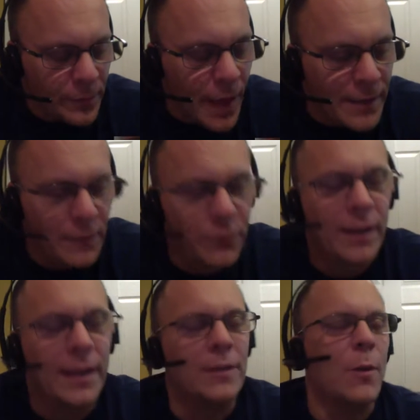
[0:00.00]
did
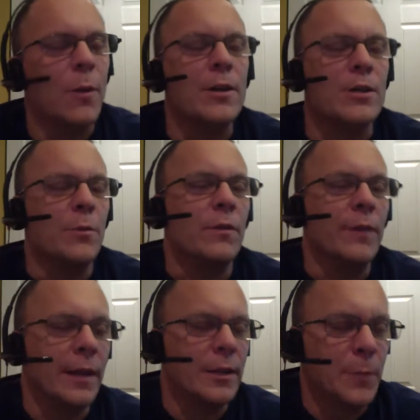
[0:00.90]
finally get to watch the movie,
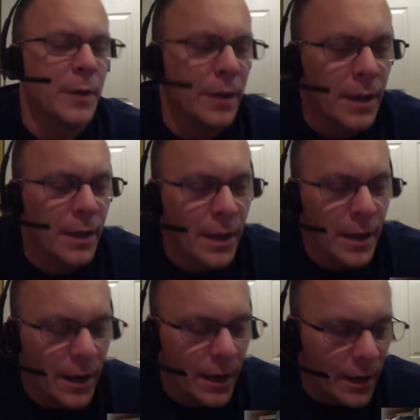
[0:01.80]
and it's been
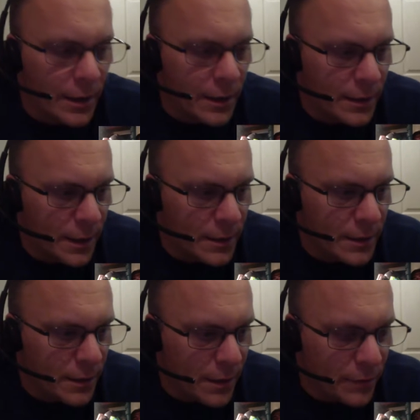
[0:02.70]

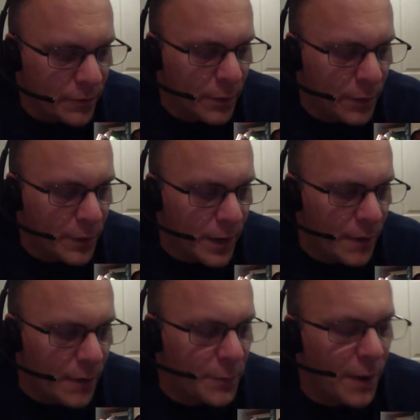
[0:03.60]
a film that
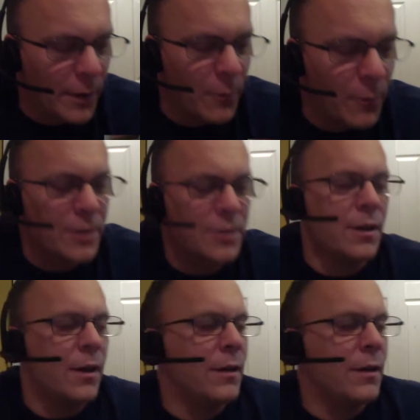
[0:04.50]
I've probably watched,